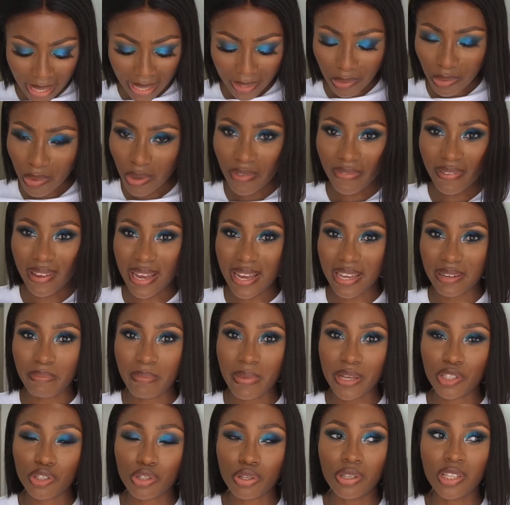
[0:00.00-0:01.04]
I don't know if I had
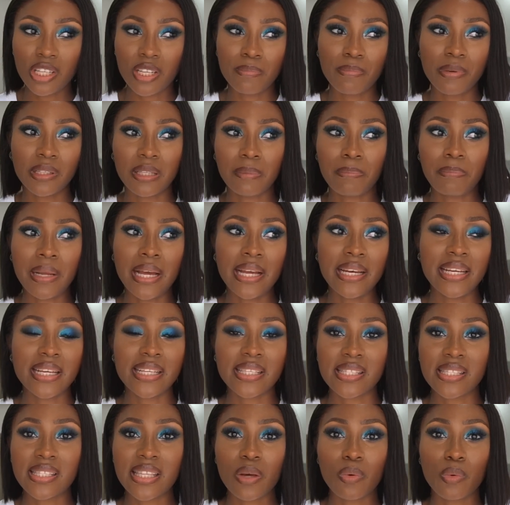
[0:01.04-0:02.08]
mentioned it, but the plan
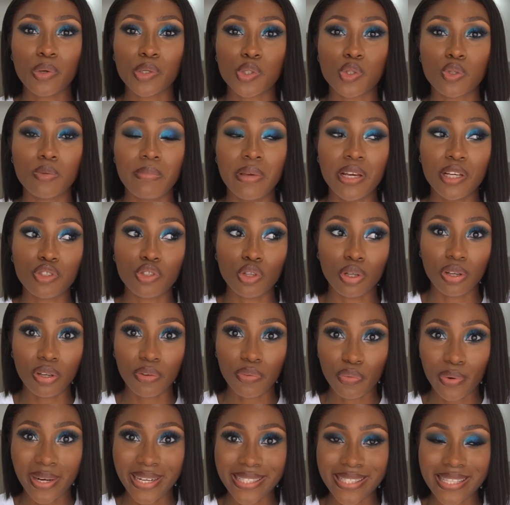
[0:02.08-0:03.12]
yesterday was to make
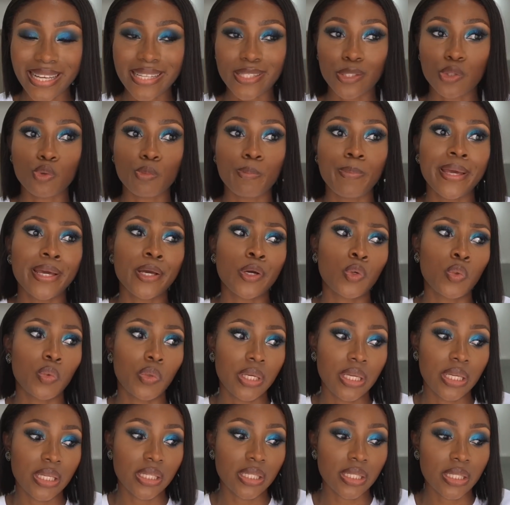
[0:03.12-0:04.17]
jollof rice and to bake
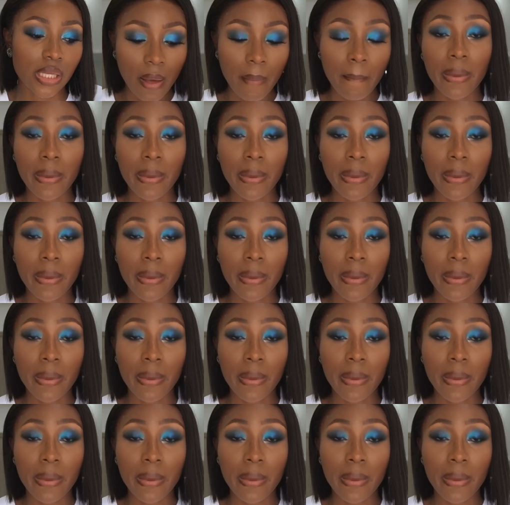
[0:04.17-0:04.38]
cookies.